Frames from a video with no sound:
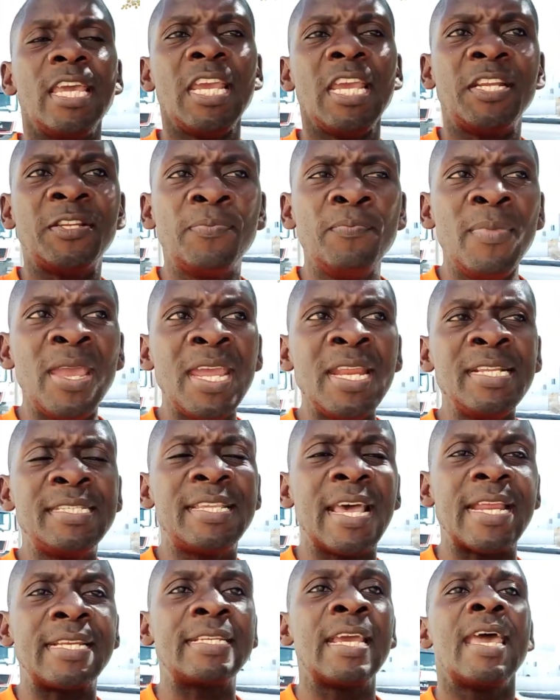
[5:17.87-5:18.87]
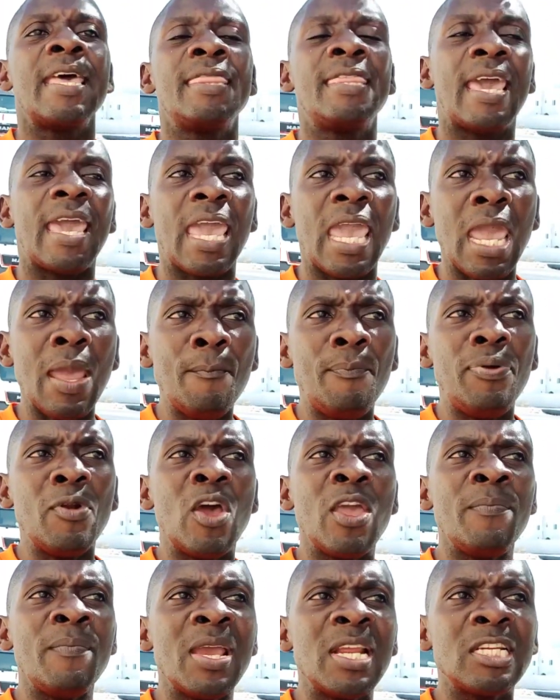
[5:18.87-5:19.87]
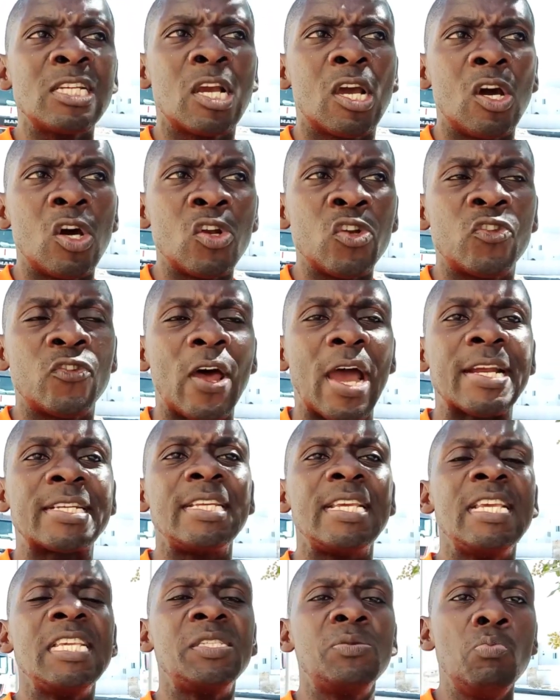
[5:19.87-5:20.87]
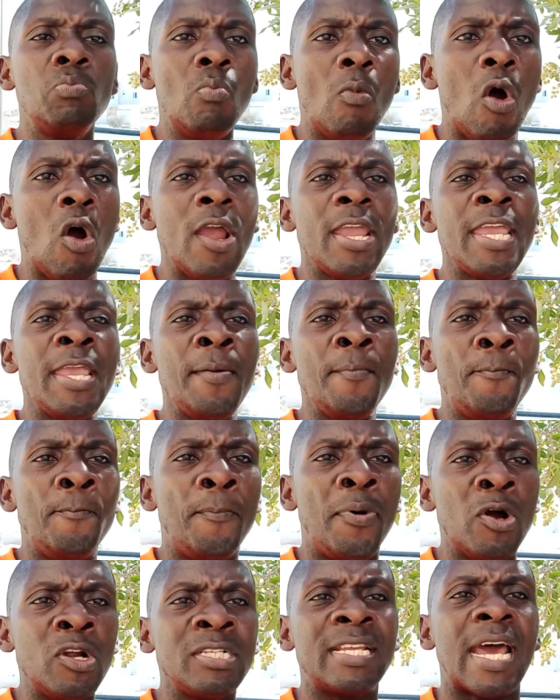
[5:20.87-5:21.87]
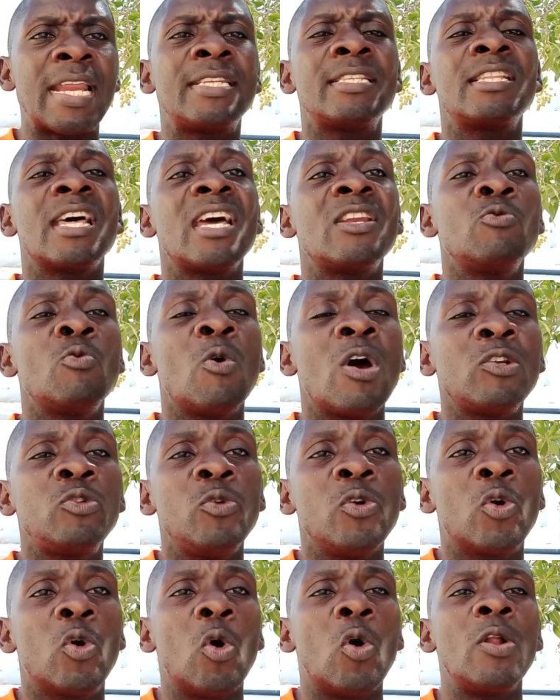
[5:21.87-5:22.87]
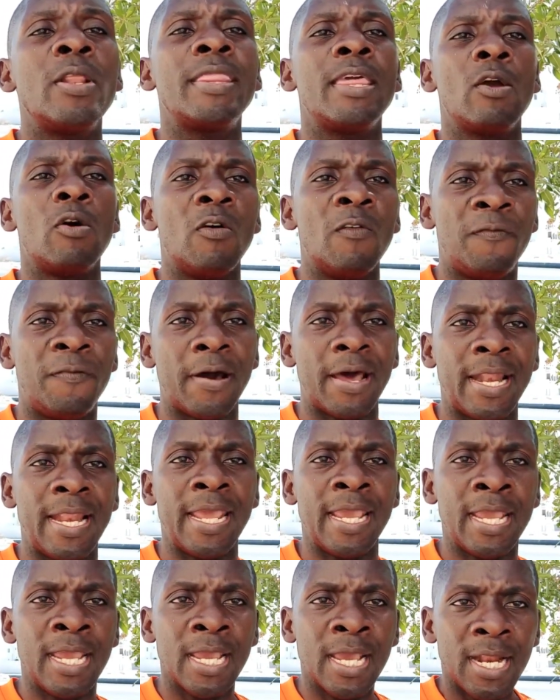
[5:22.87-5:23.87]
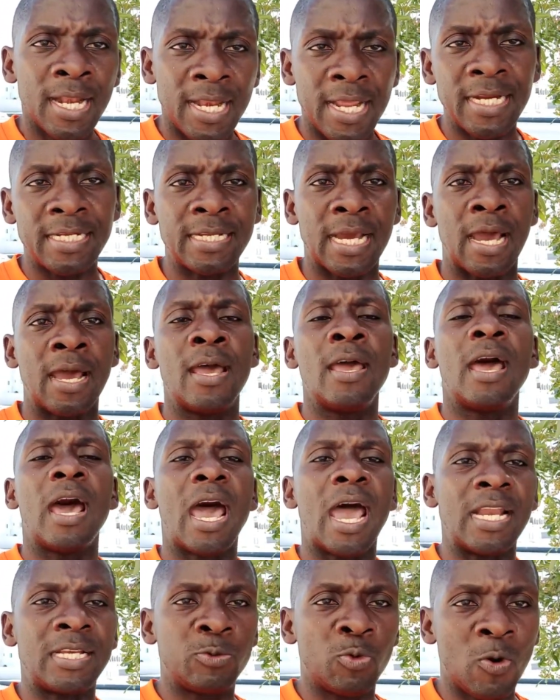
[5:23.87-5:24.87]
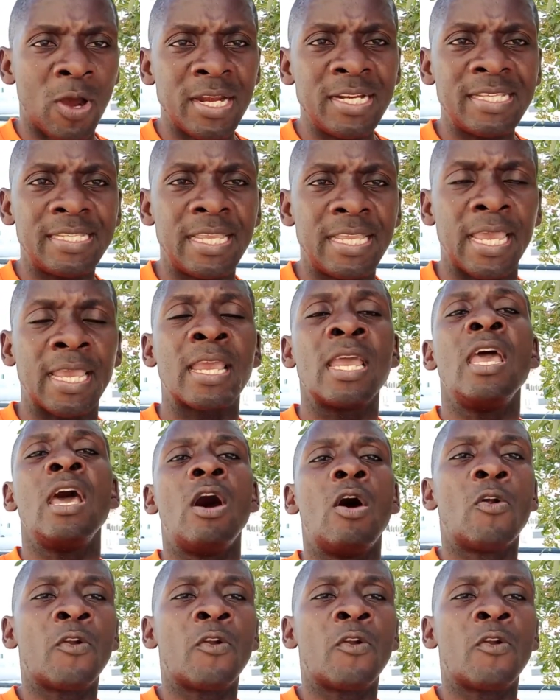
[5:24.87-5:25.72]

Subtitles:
It means that the employment contract is more important than what we call the offer letter at one stake.